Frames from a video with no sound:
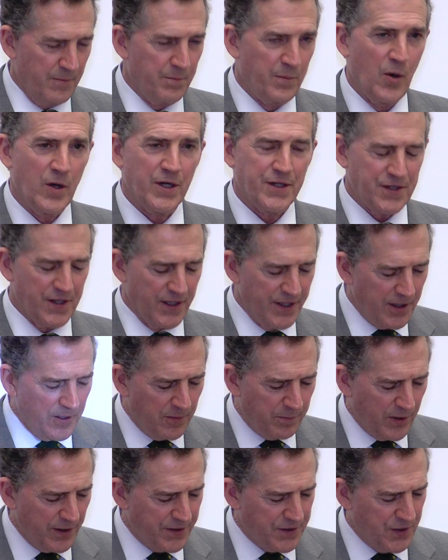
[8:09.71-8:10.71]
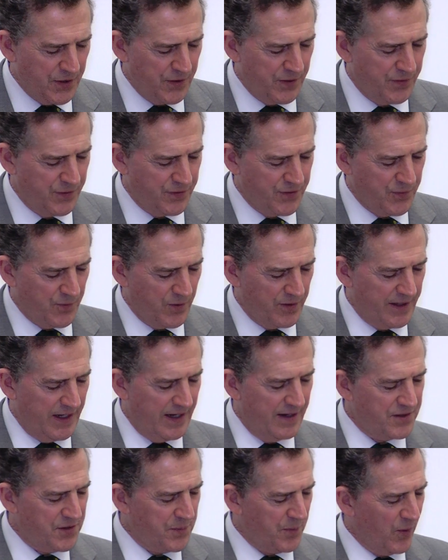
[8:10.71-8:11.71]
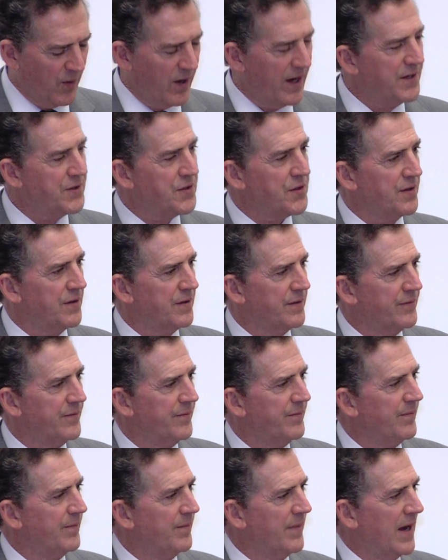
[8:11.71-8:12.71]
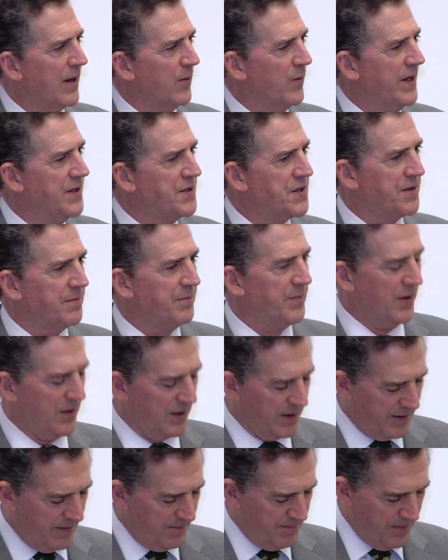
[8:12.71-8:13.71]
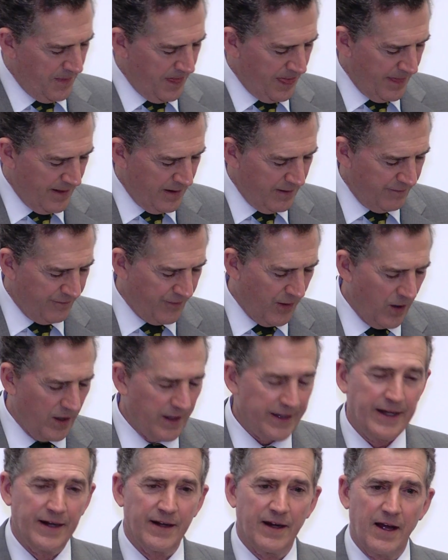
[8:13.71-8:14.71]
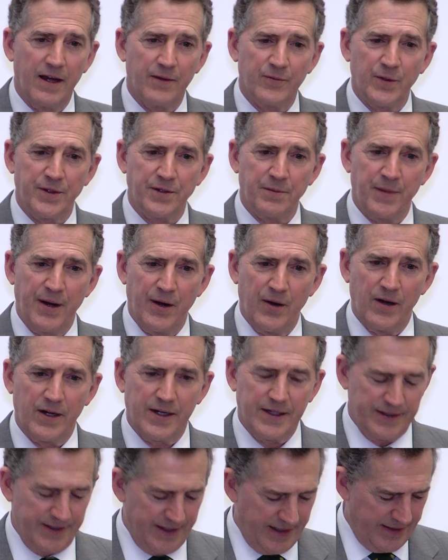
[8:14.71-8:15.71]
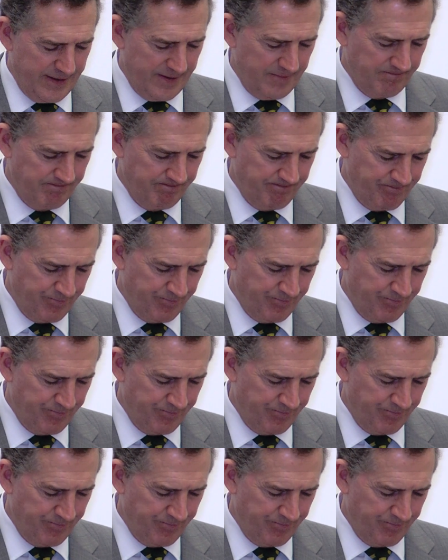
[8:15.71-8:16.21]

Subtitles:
Burke's little platoons were the inspiration of my recent book, Falling in Love with America Again.